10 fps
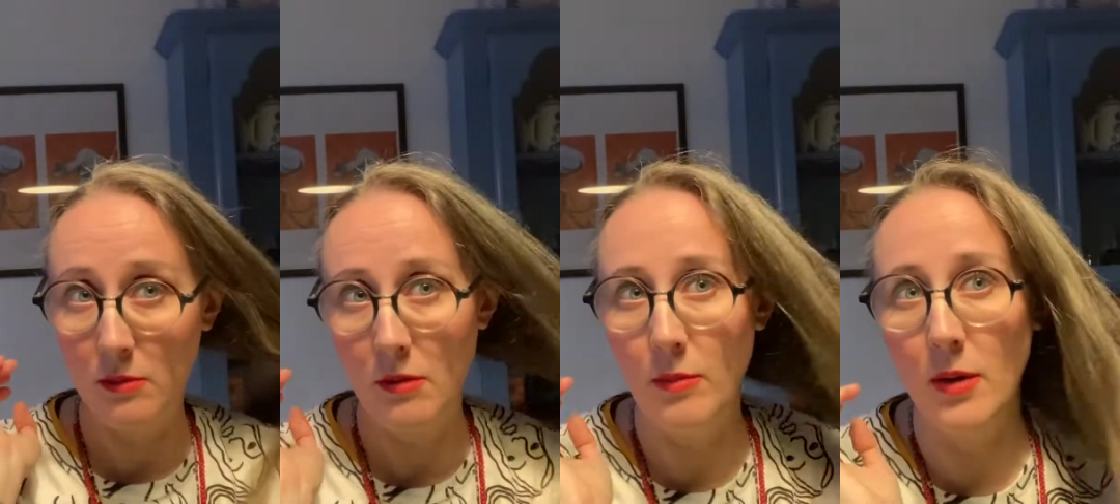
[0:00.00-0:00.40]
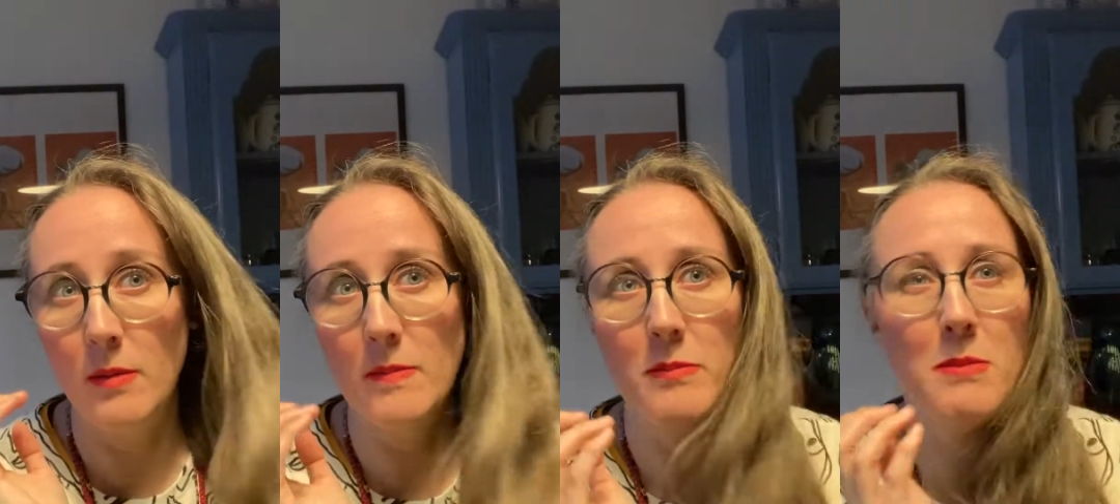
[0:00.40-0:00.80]
but
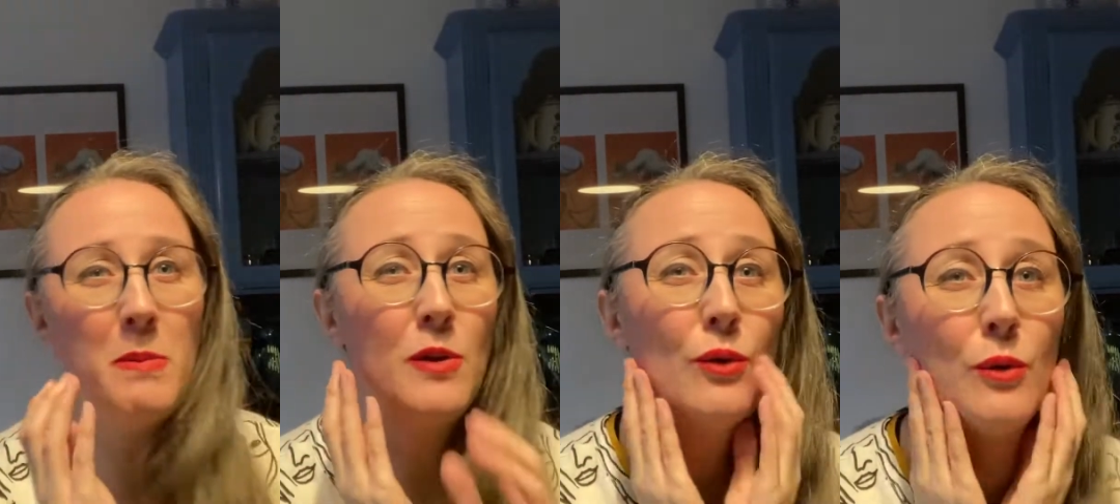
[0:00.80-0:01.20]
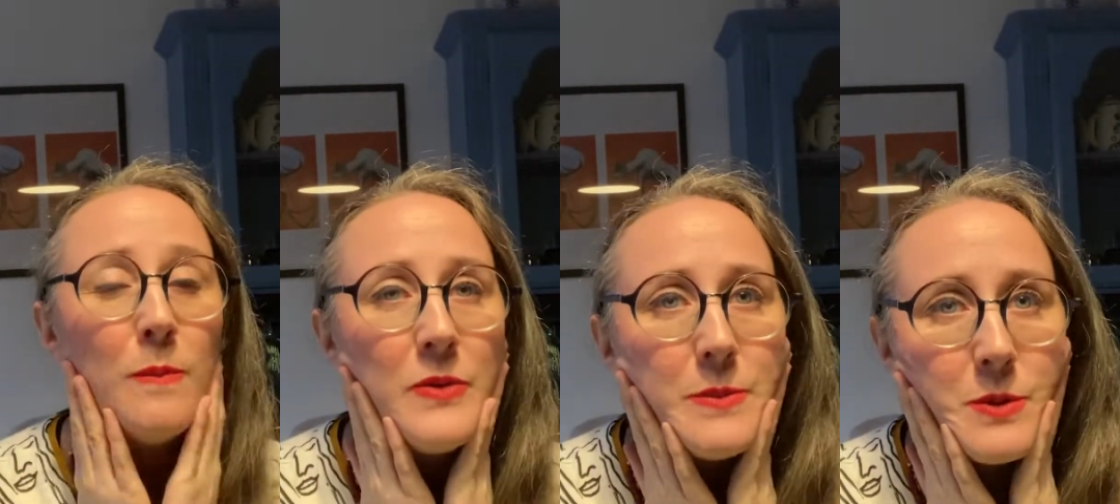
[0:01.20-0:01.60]
maybe 2,
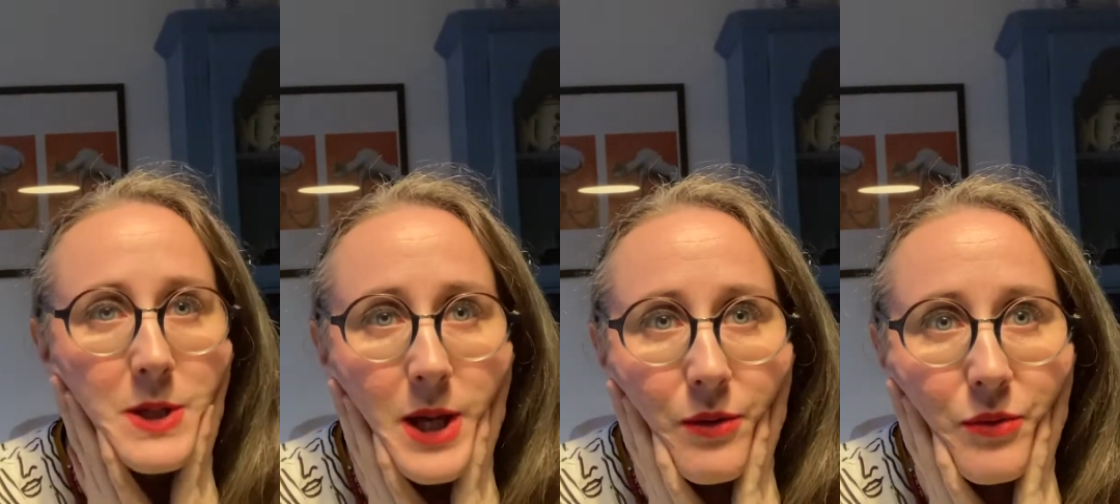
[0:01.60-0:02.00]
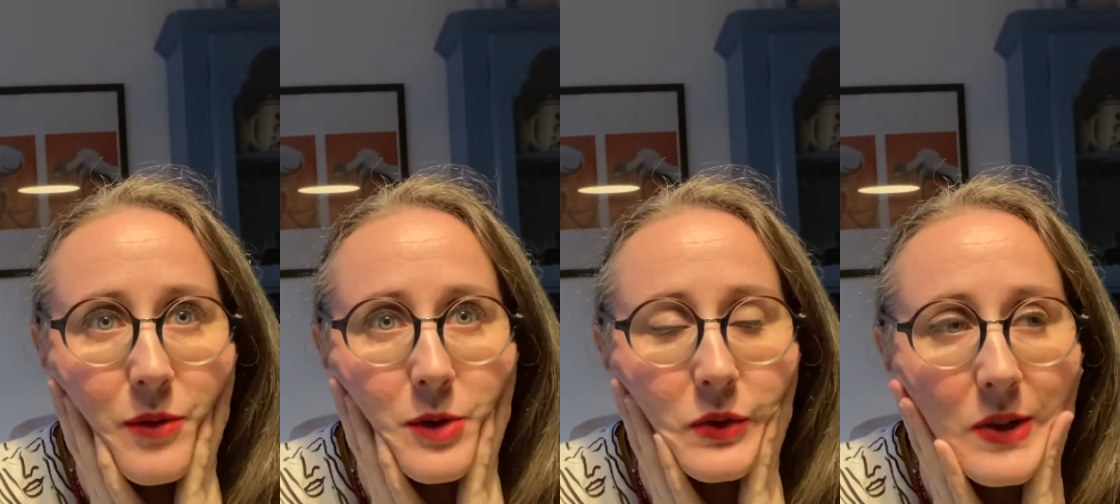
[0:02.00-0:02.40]
depending if
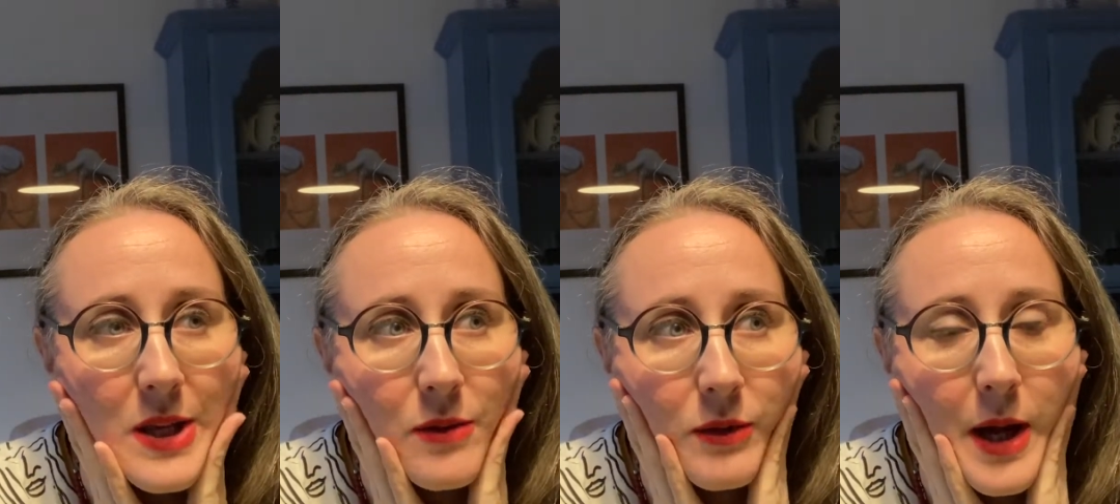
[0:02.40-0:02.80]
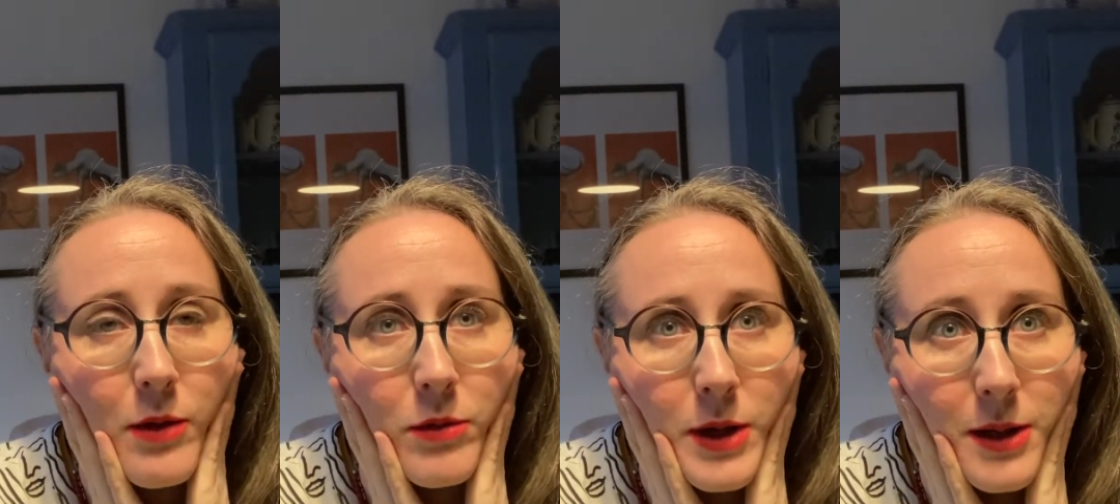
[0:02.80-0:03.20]
the sleeves, how
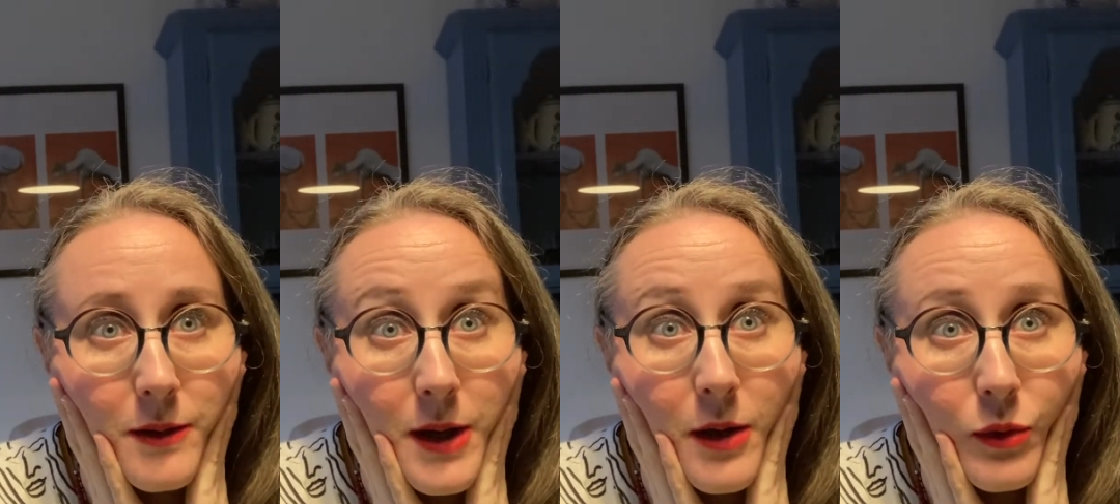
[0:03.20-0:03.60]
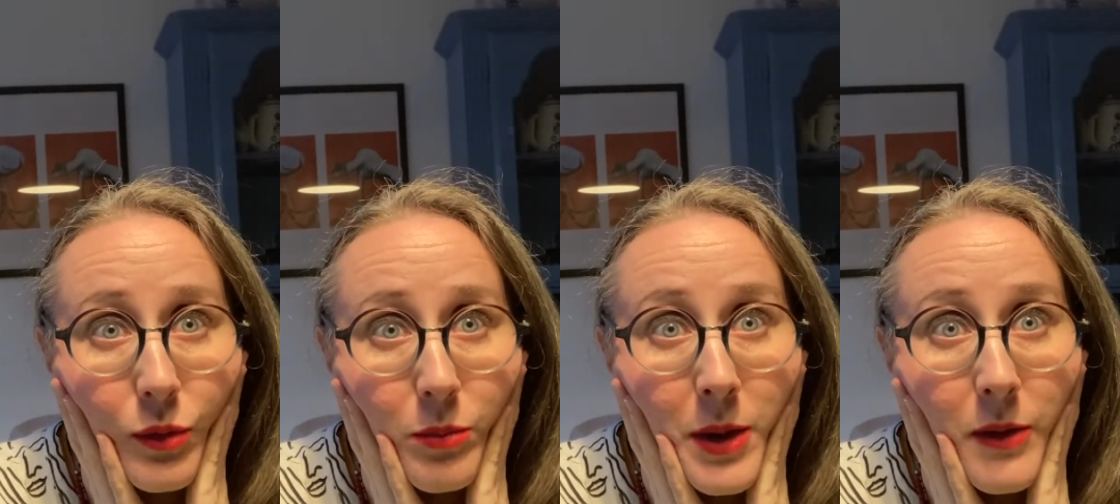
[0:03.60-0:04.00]
long I take to
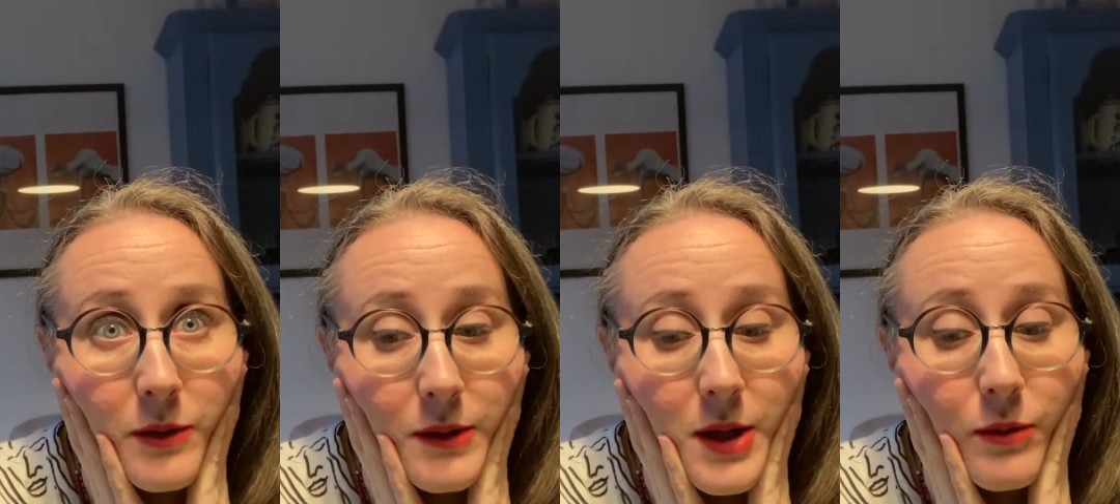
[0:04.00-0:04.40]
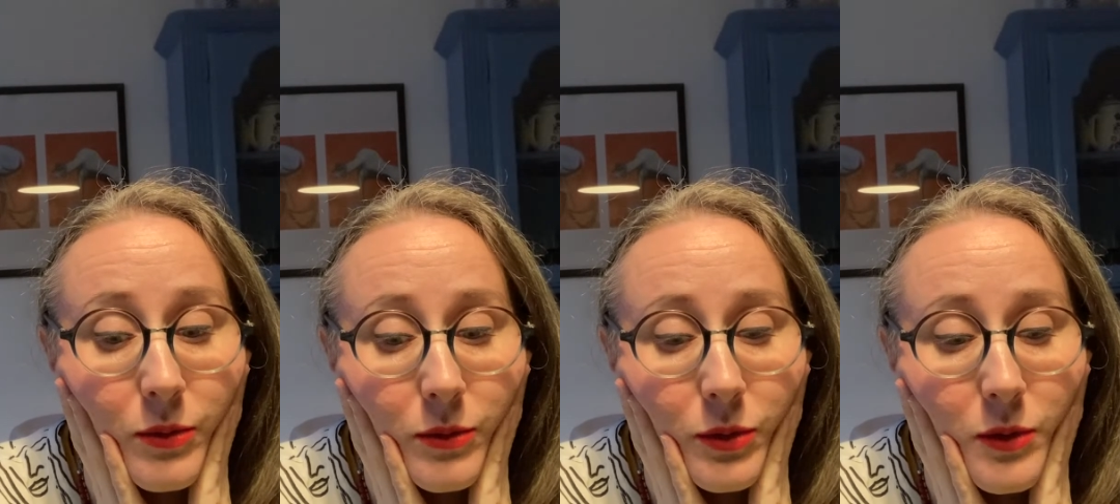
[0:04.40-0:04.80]
make the sleeves,
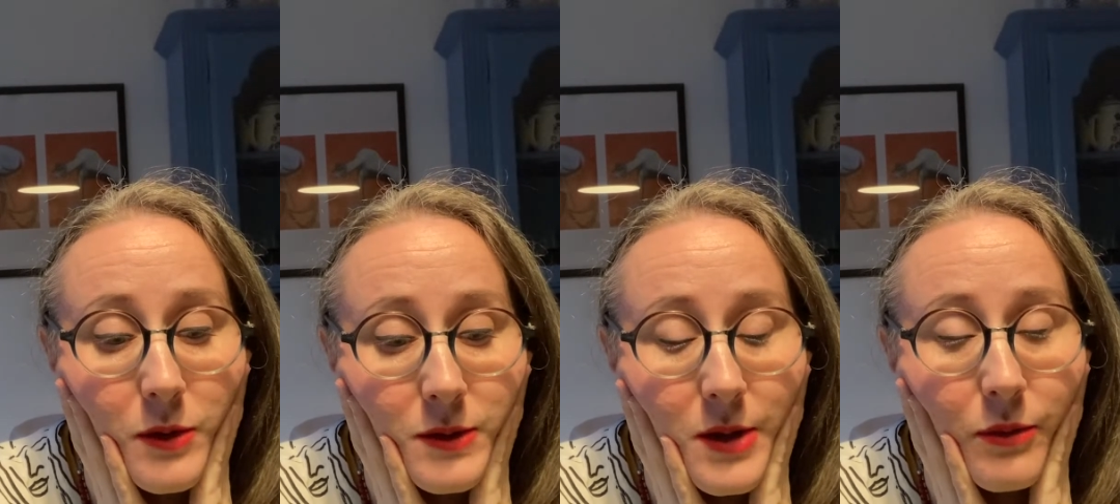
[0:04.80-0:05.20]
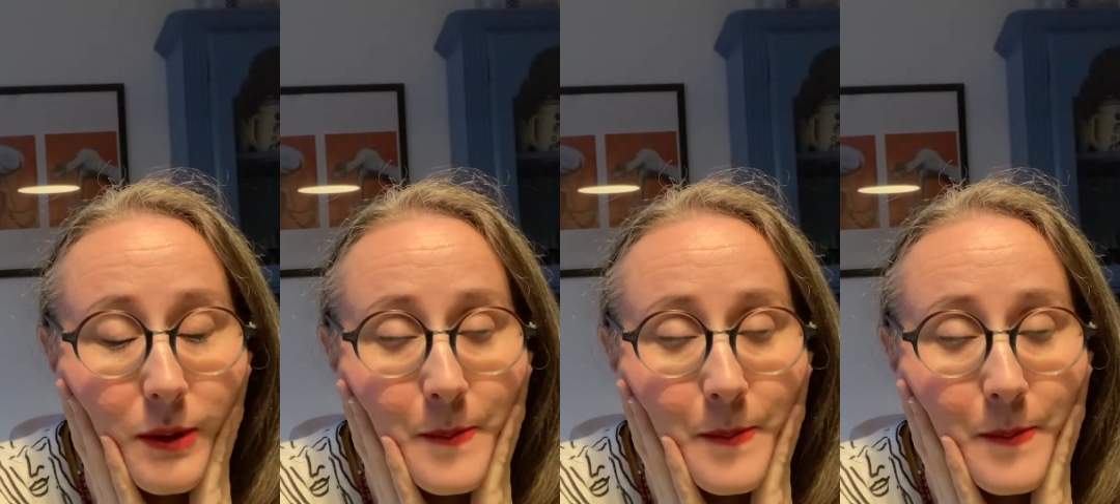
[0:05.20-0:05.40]
to do the sleeves.